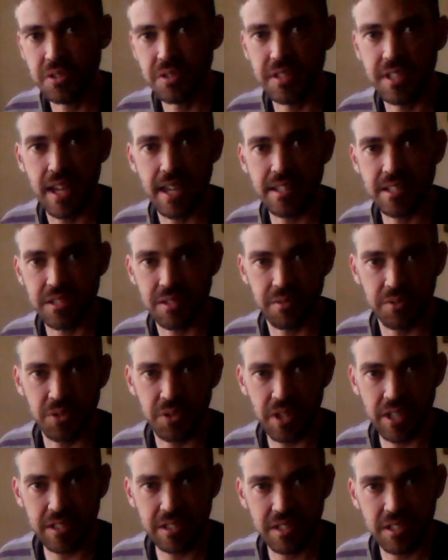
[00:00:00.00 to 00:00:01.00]
test of
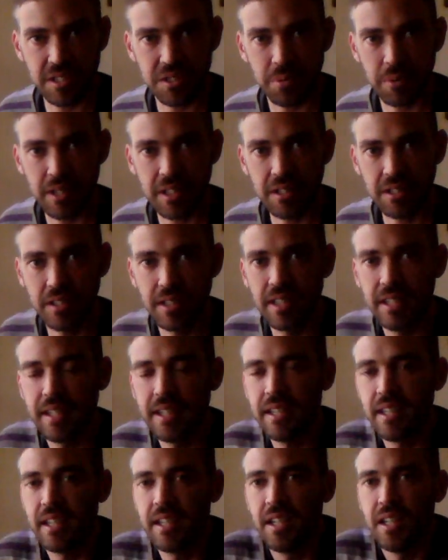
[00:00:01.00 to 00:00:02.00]
trust as well
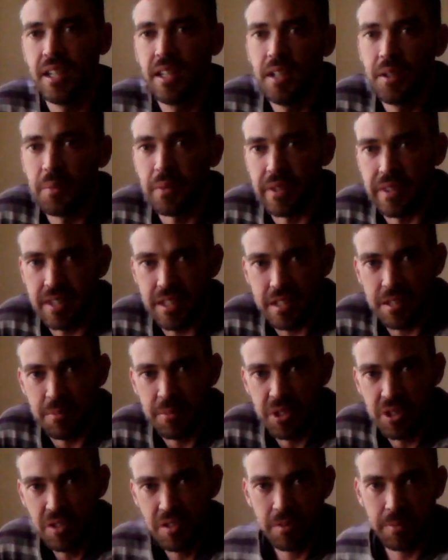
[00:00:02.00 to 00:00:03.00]
with this
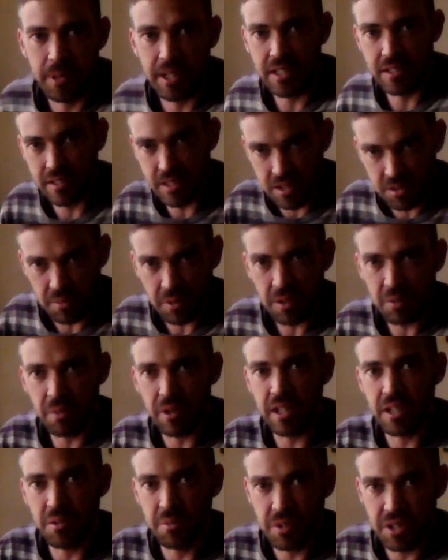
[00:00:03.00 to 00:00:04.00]
move, because this one where
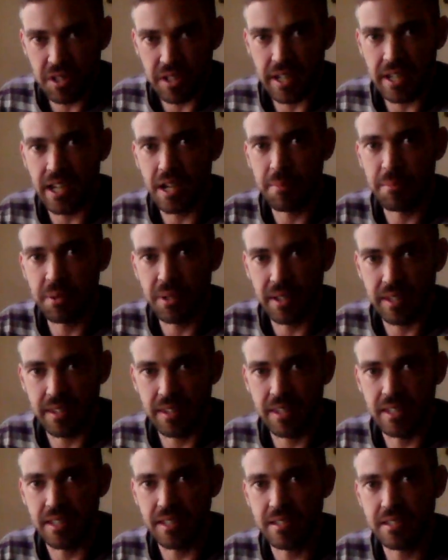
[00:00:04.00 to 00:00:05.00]
you're working up like
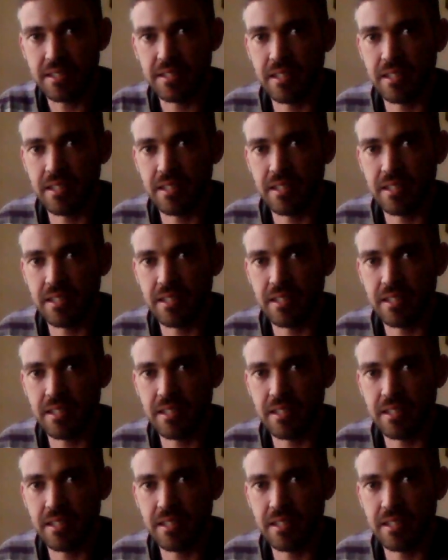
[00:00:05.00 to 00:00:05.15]
this,